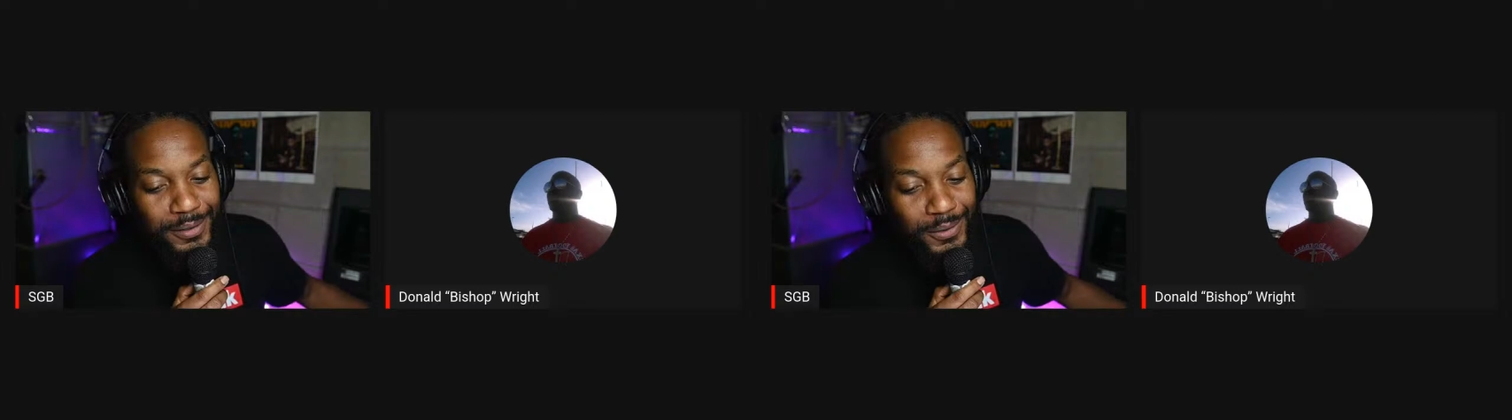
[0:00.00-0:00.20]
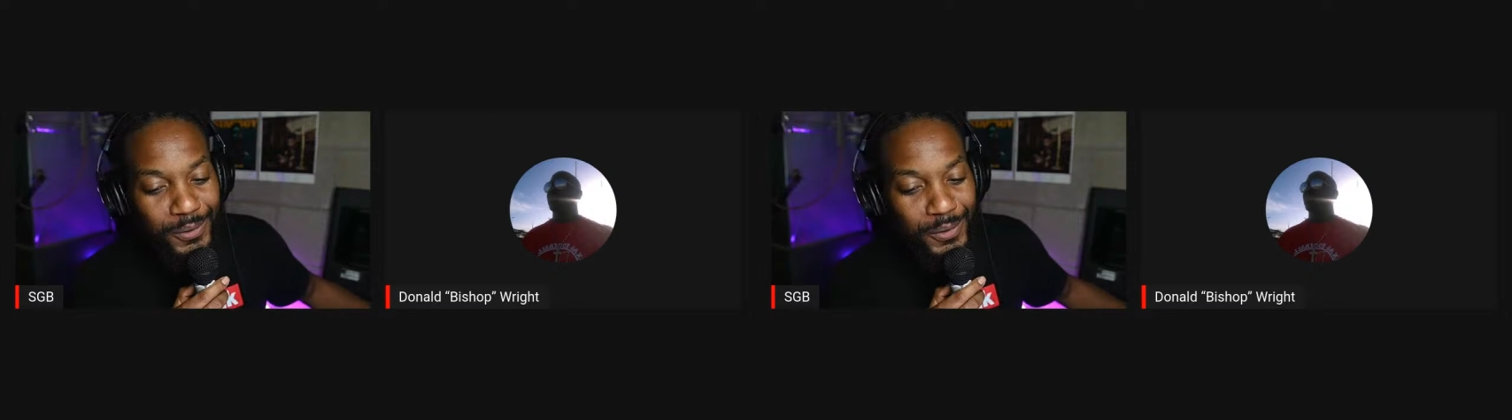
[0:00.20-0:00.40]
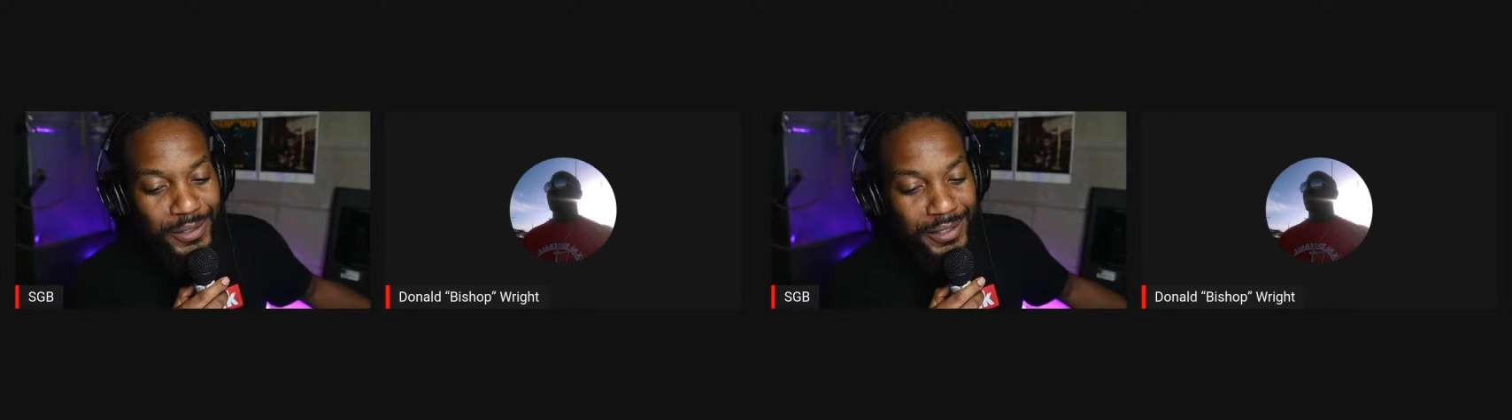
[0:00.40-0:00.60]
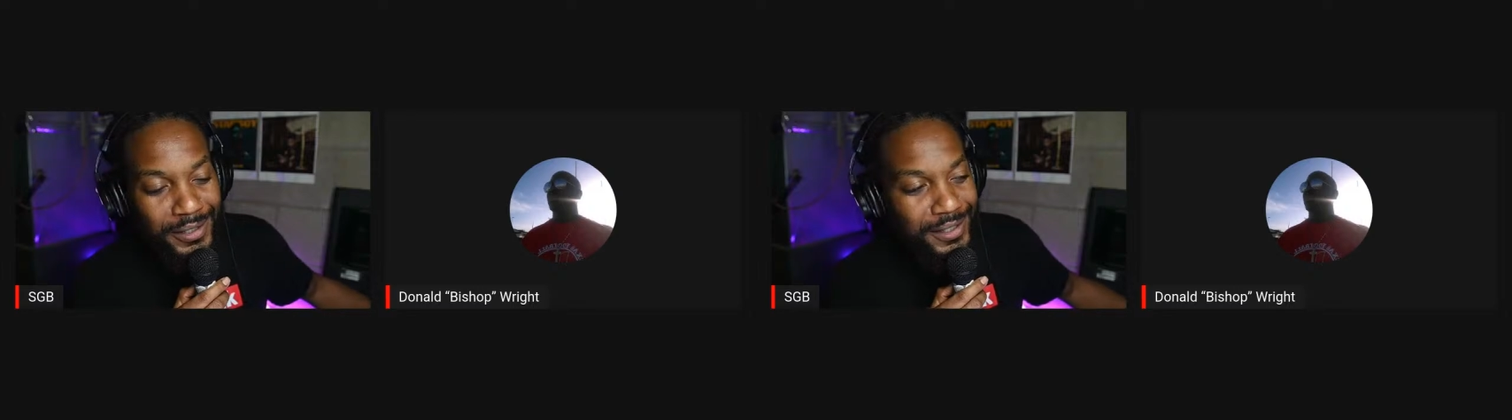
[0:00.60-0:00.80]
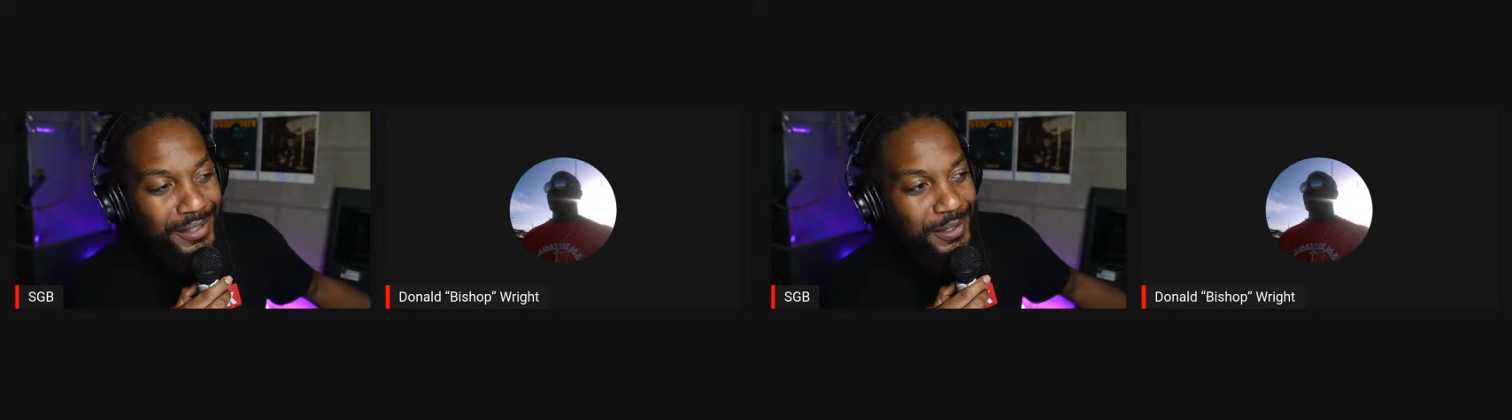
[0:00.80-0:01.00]
or
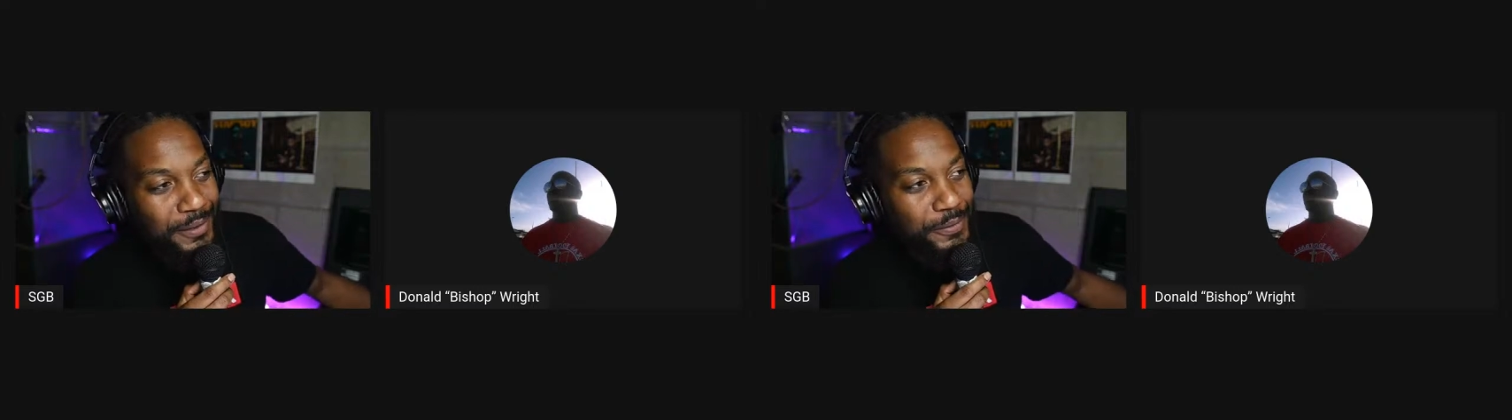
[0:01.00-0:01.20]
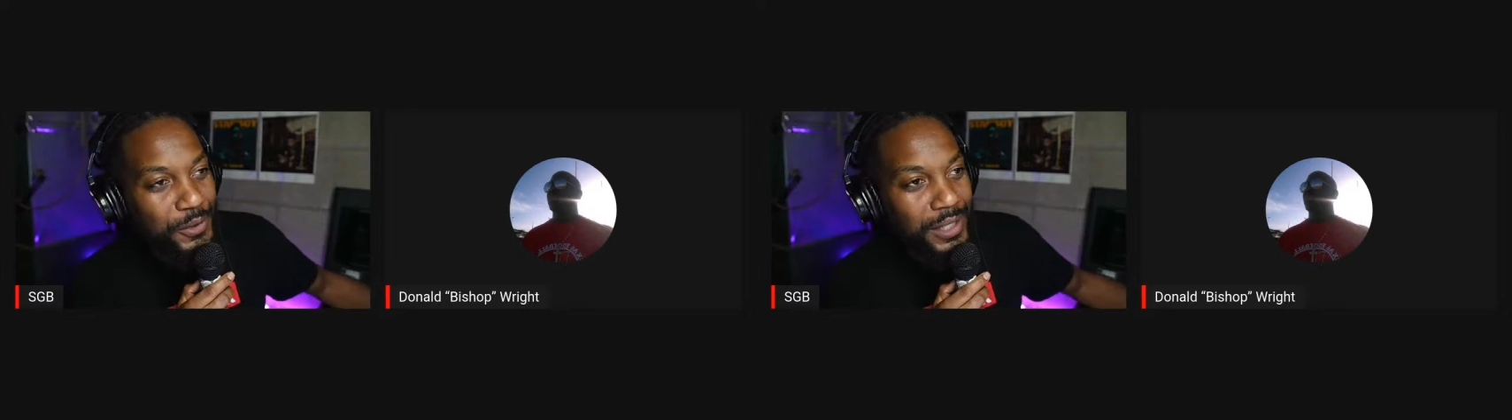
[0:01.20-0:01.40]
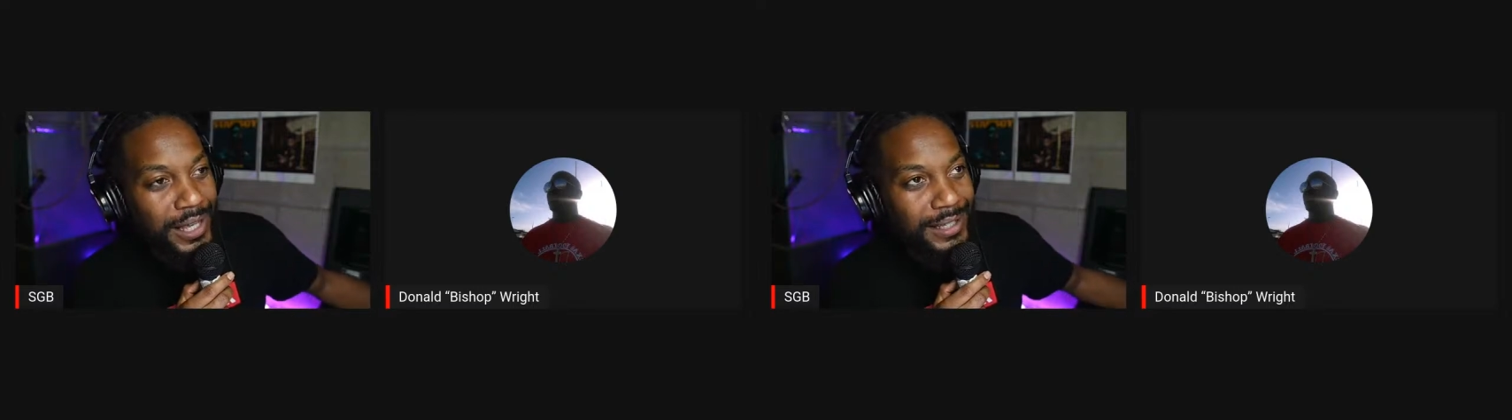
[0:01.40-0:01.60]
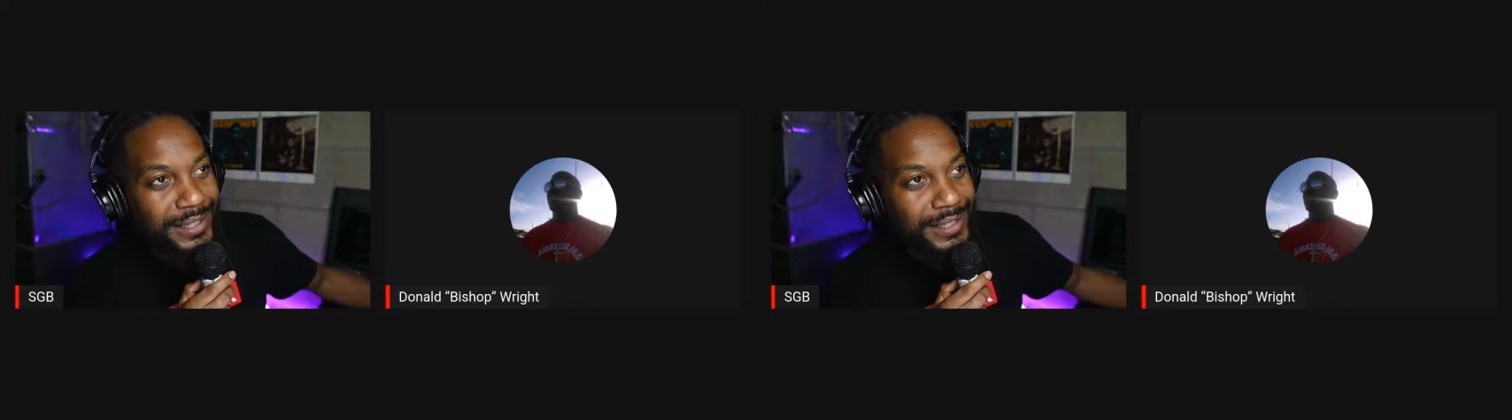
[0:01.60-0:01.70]
feel like